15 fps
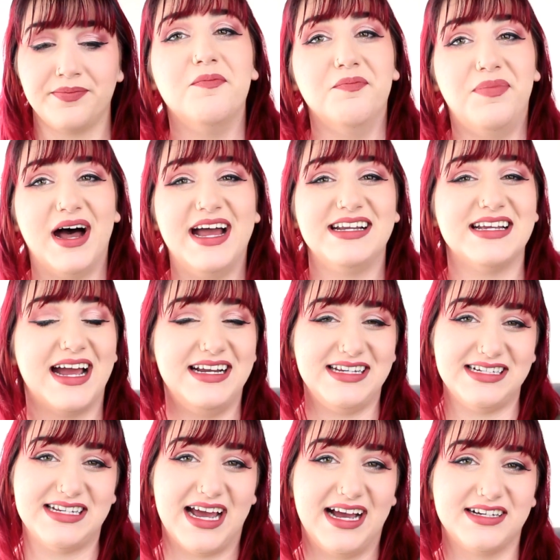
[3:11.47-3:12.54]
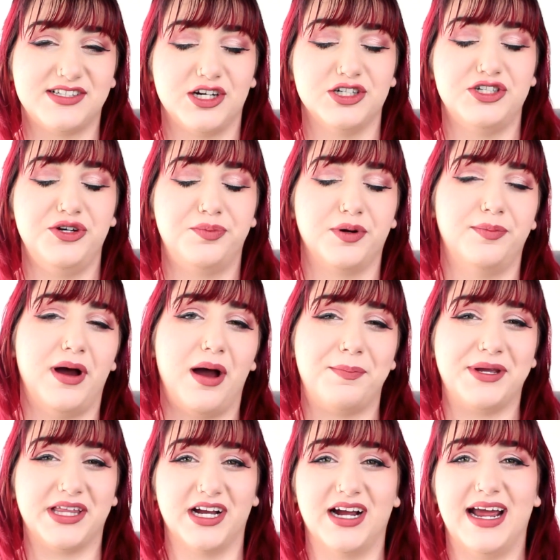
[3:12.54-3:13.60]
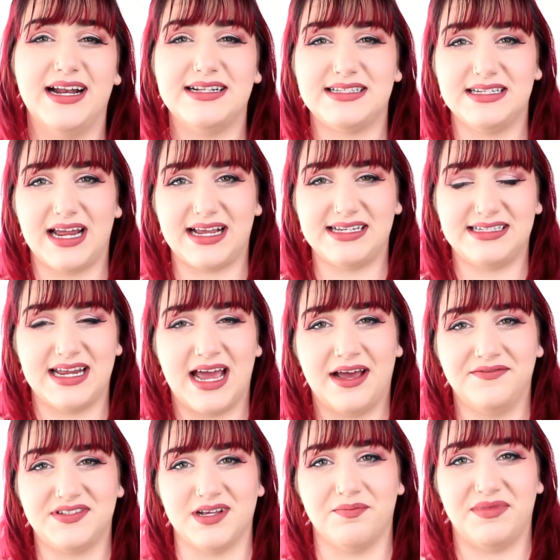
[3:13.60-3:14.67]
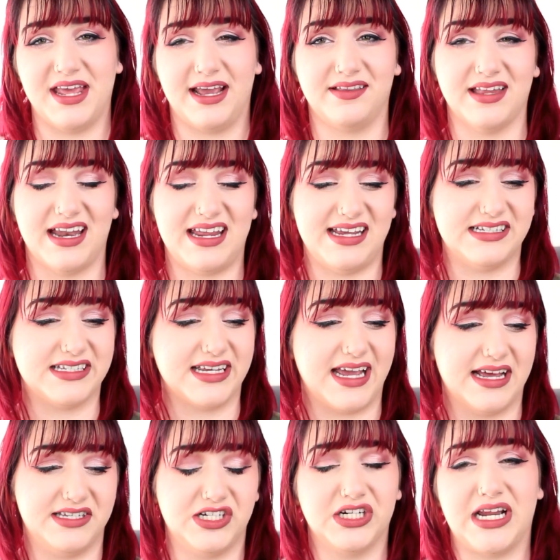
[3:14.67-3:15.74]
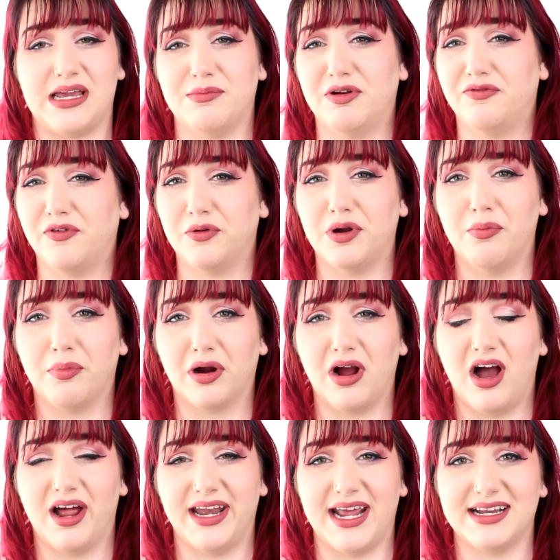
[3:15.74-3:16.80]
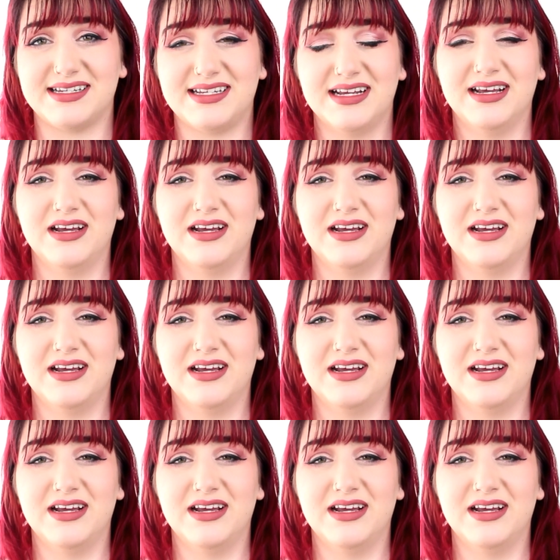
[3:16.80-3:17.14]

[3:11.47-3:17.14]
But ID tags are super popular, and it's nice to have something that easily has your name and phone number on it